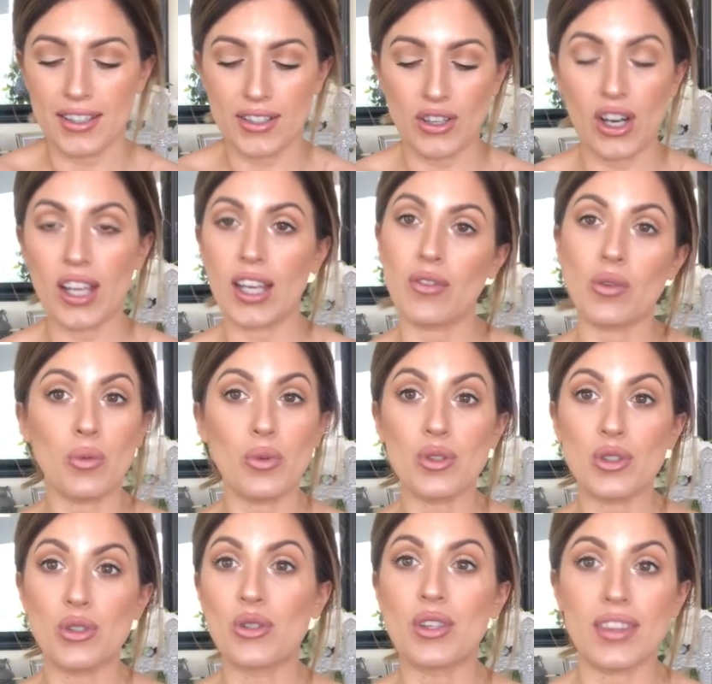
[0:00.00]
Not like everyone
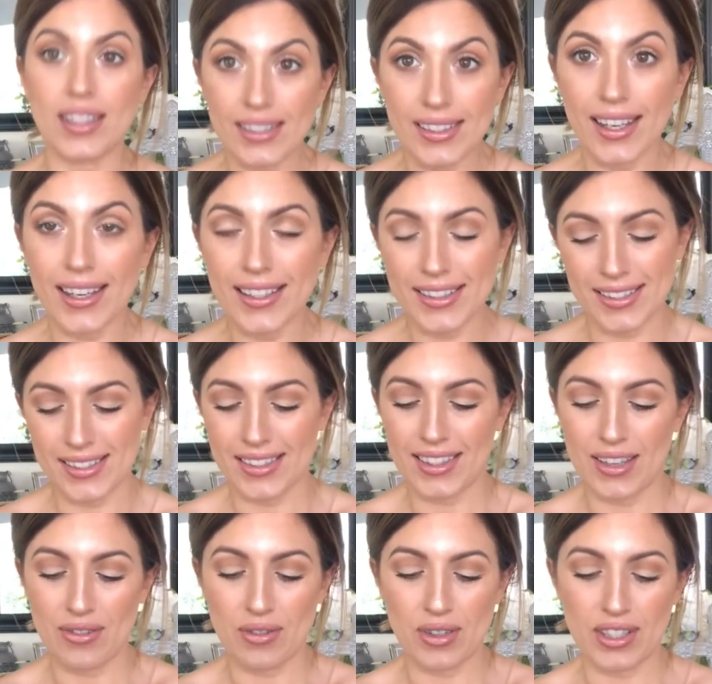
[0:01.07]
wants to look these days.
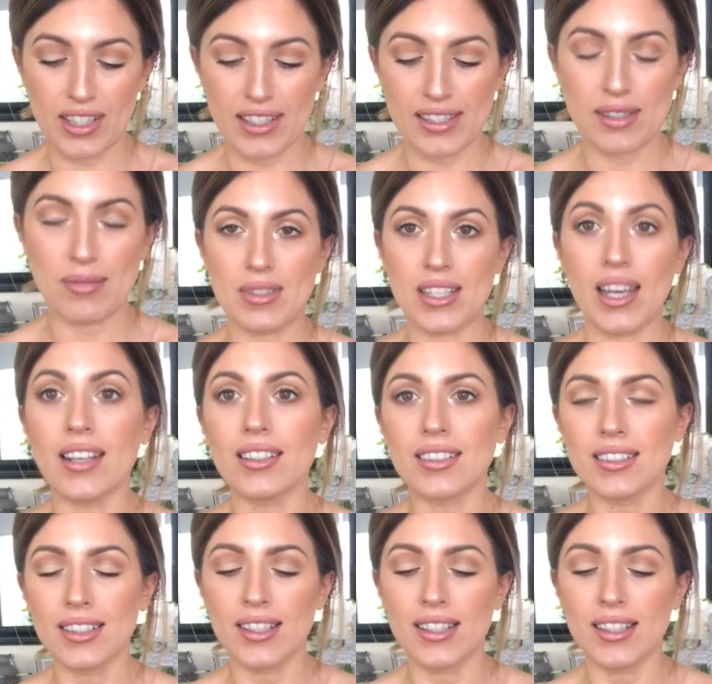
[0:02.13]
Everyone gets done.